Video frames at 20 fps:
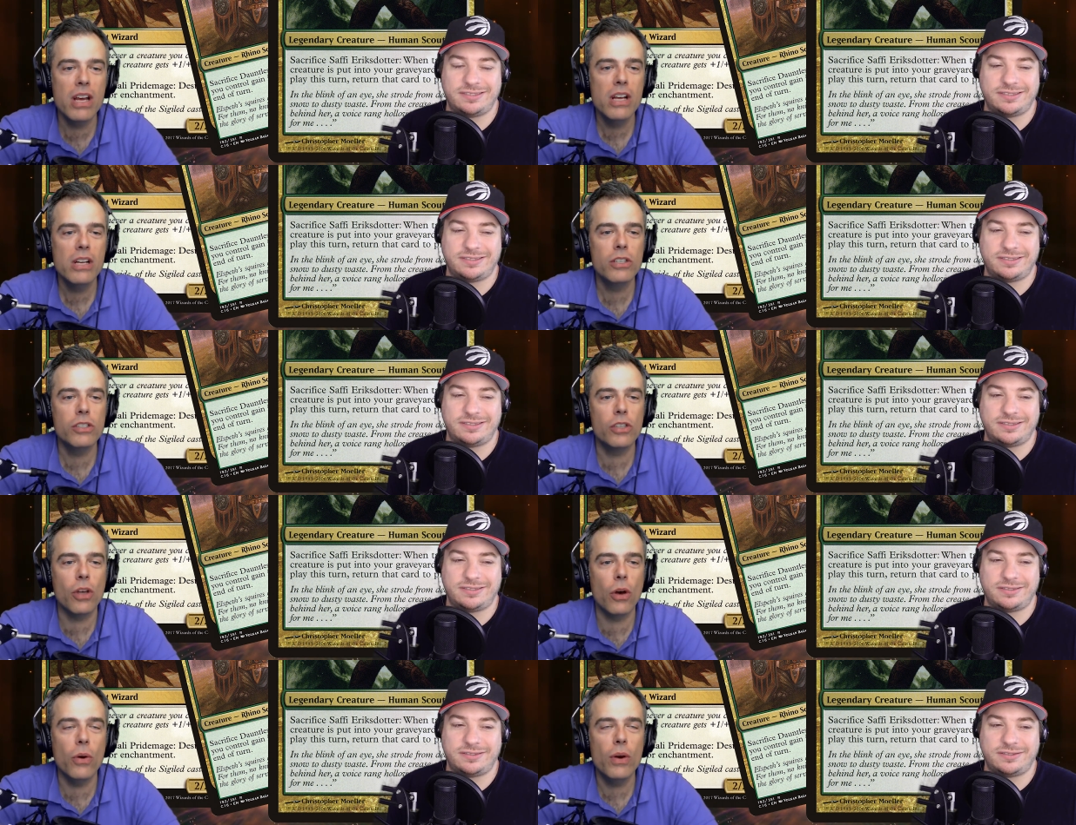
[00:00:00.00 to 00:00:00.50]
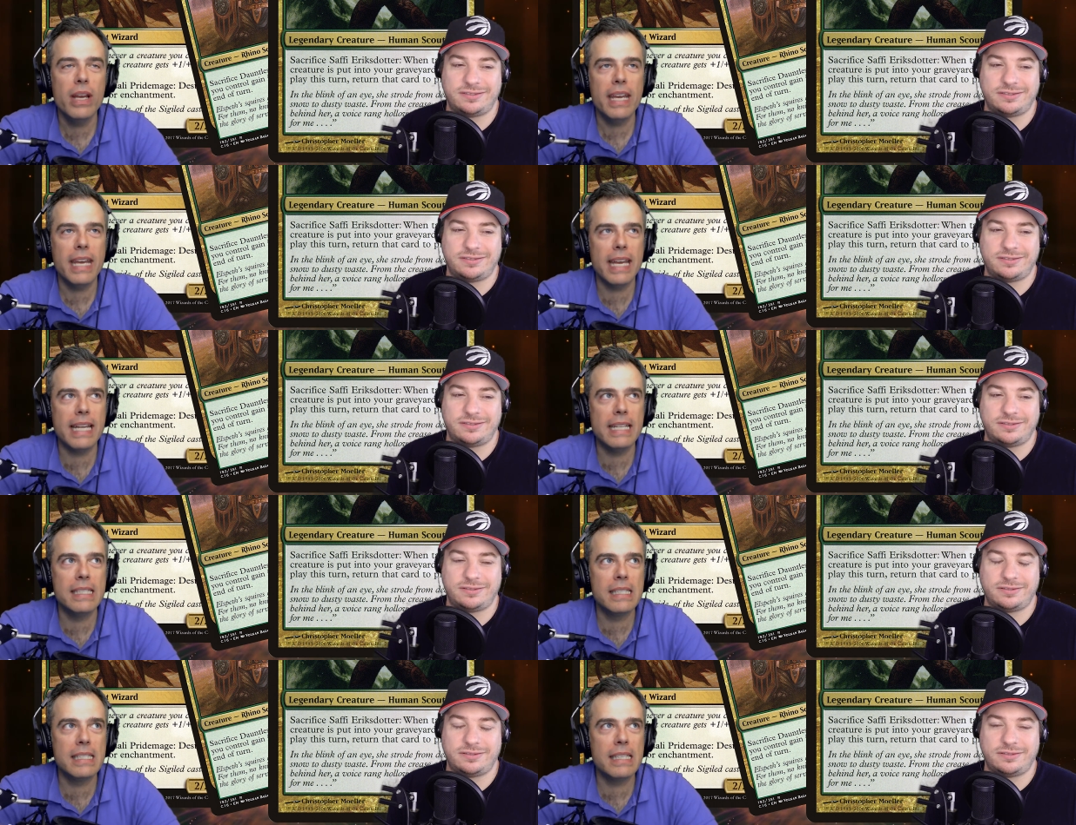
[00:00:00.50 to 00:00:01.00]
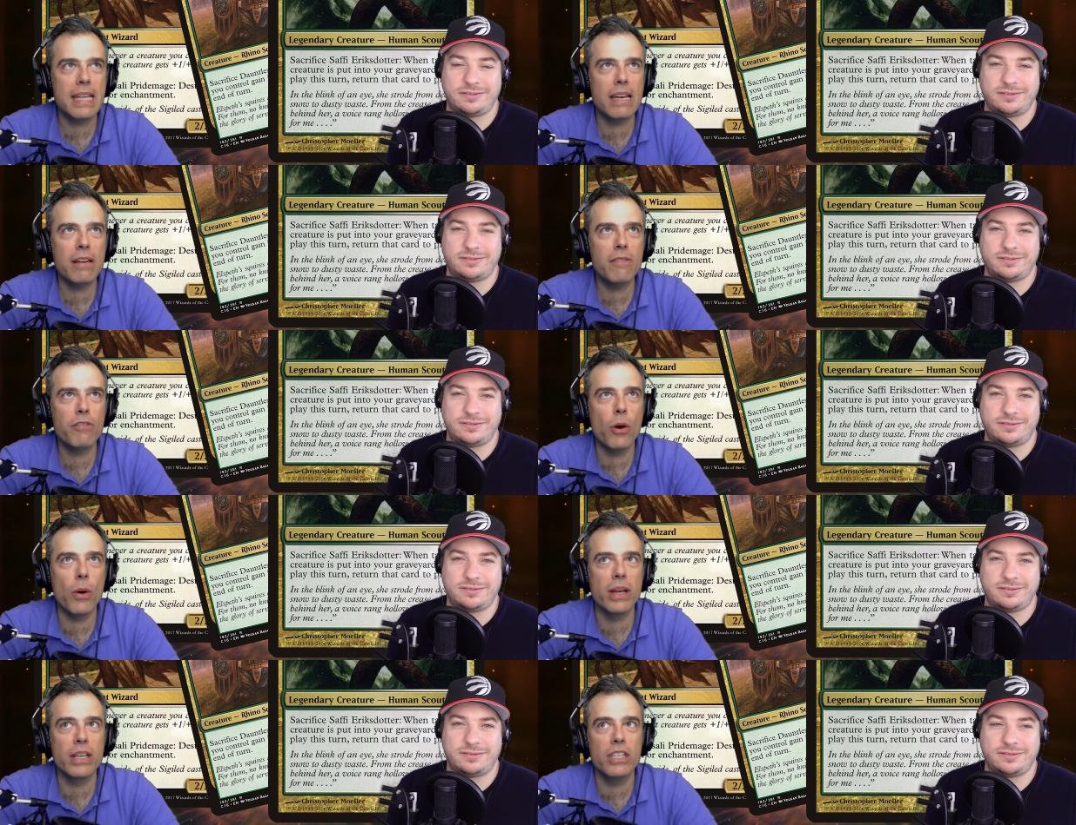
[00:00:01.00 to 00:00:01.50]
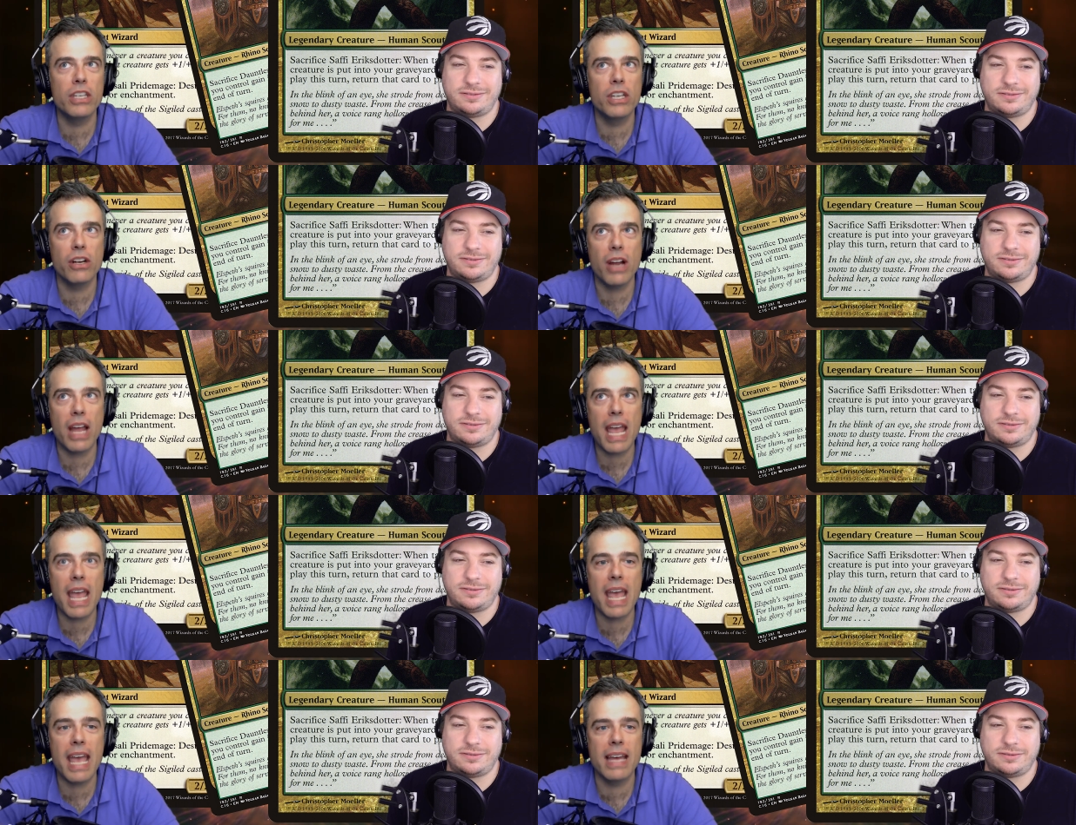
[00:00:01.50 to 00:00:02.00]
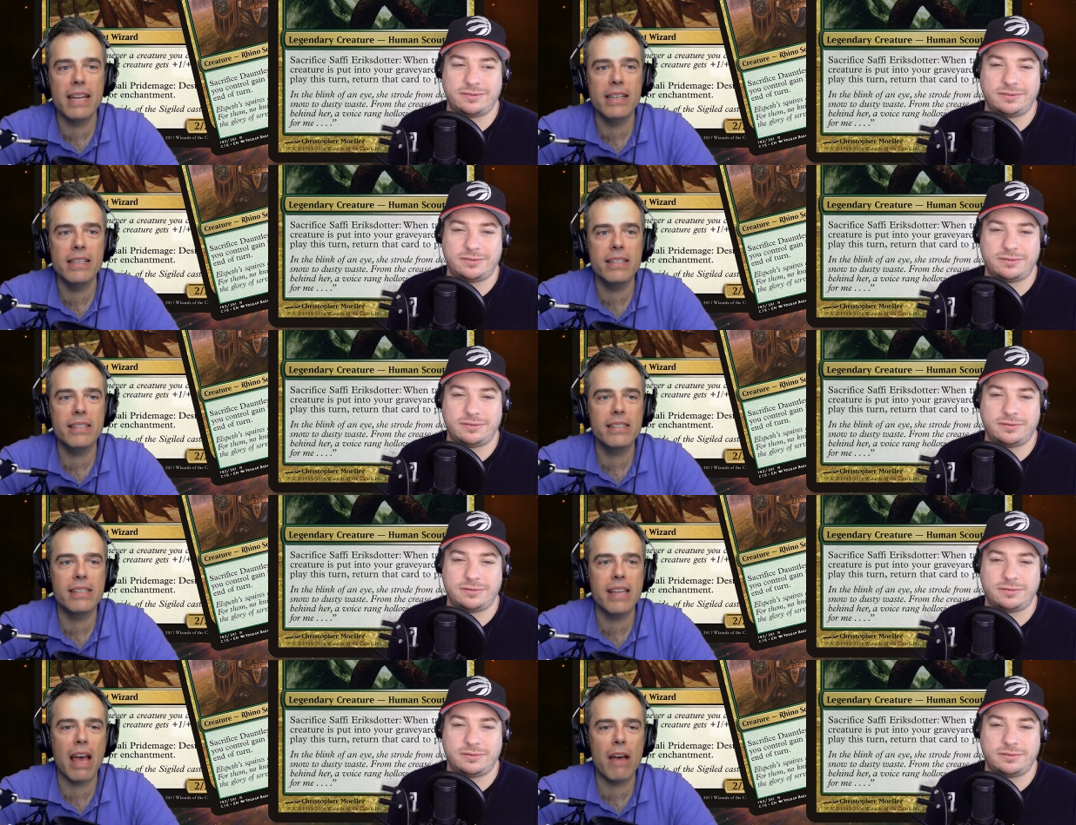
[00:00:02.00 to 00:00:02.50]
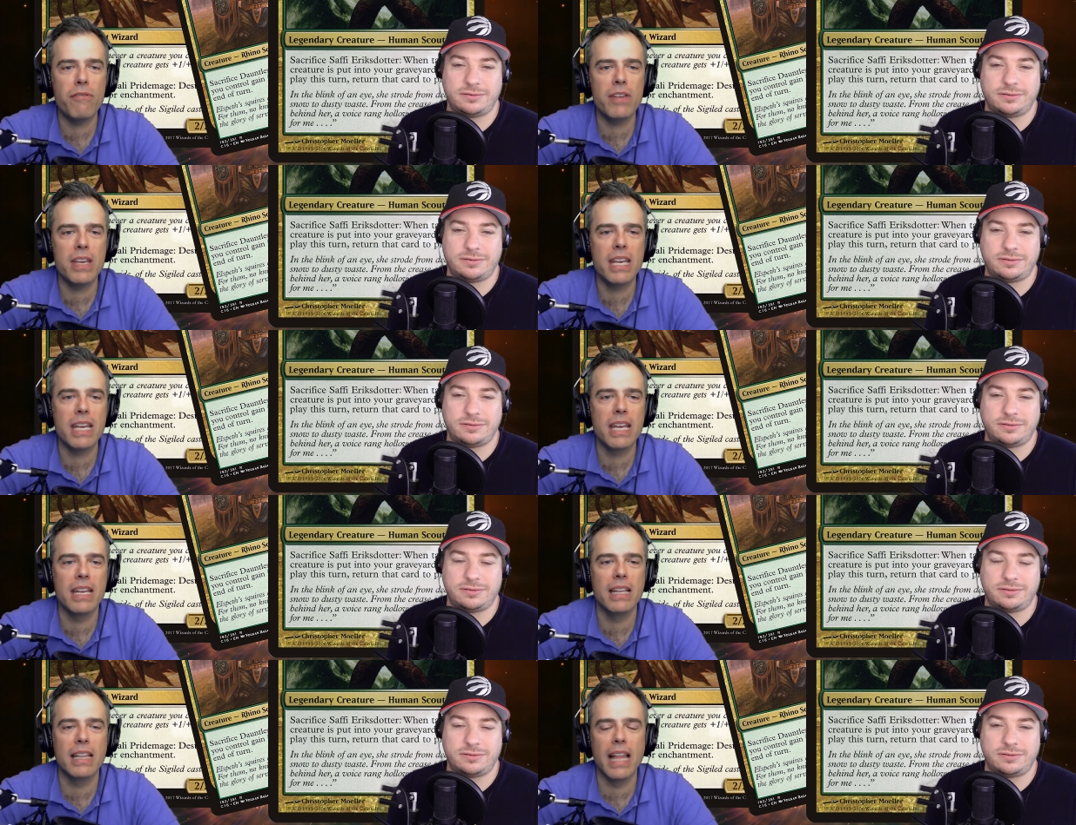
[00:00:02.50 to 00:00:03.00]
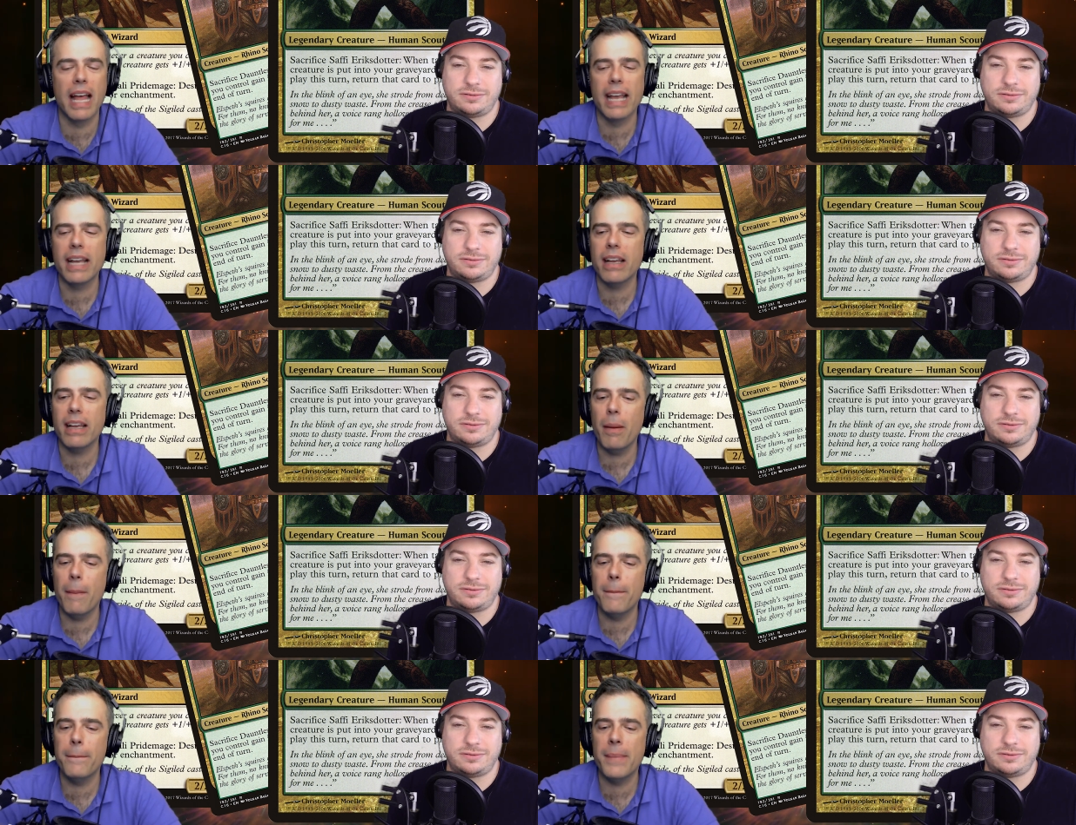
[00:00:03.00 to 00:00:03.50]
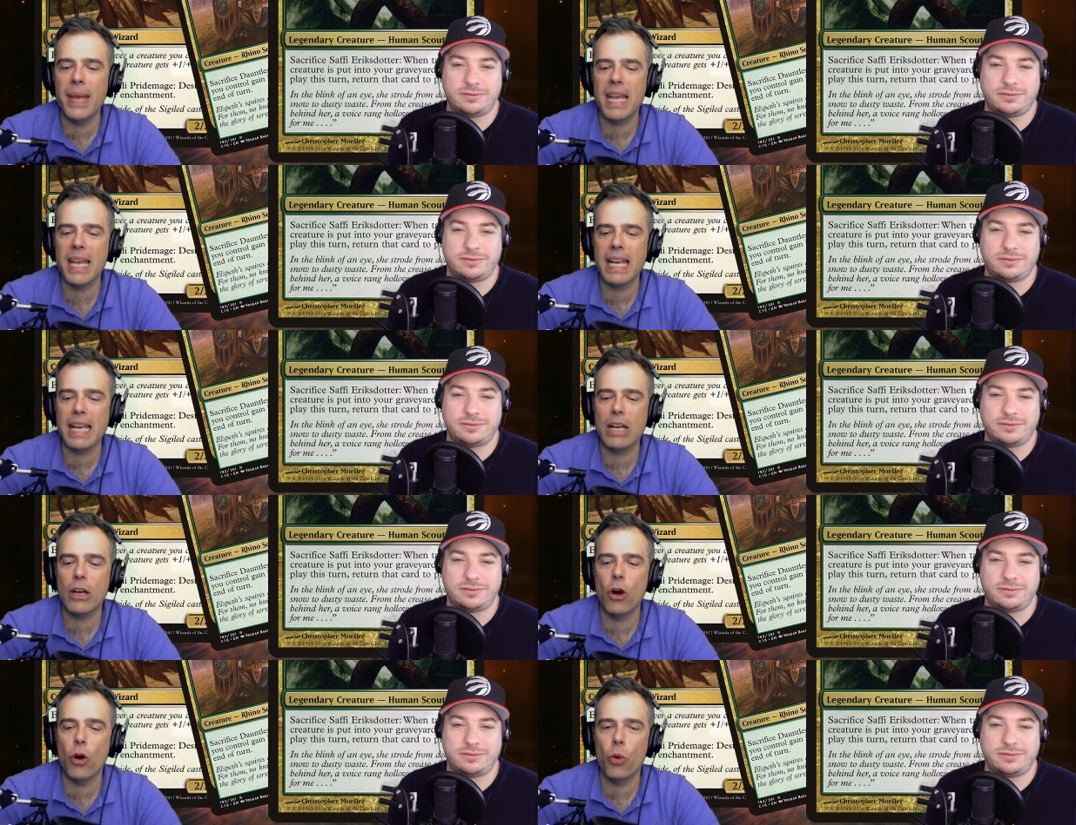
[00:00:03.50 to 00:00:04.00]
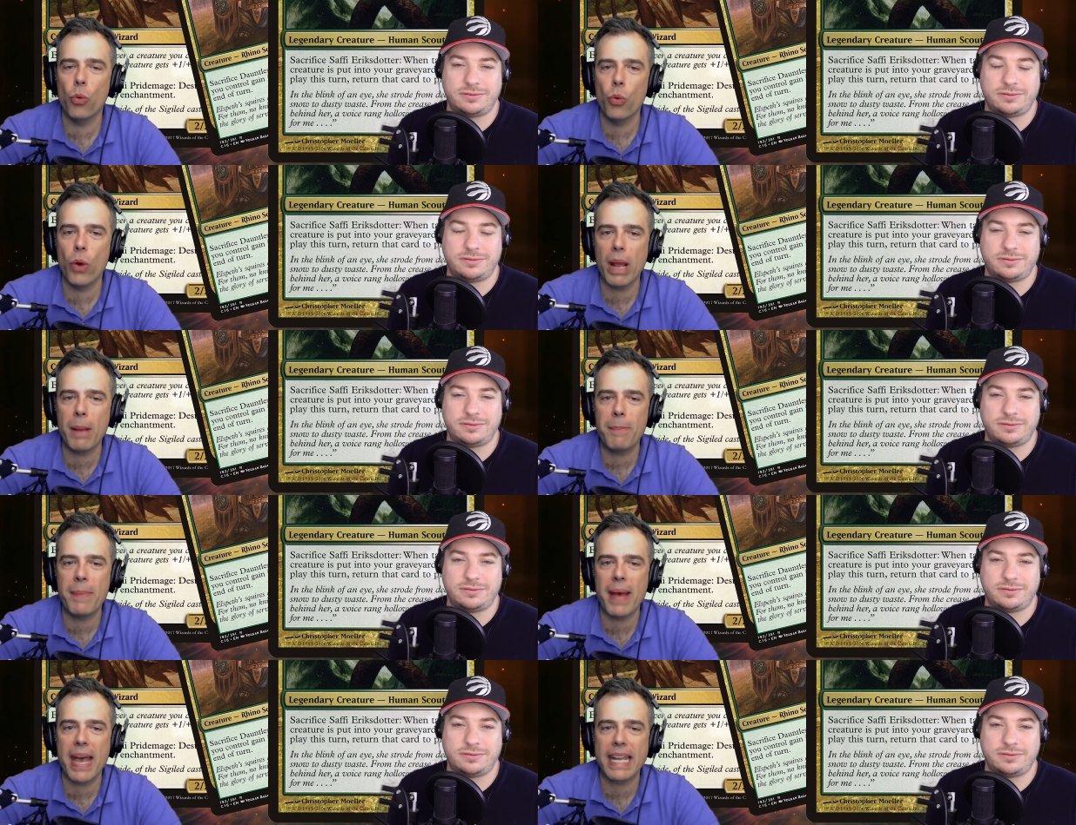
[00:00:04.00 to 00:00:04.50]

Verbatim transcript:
Speaker 1: So instead of going to your hand, Saffi can like make it go right back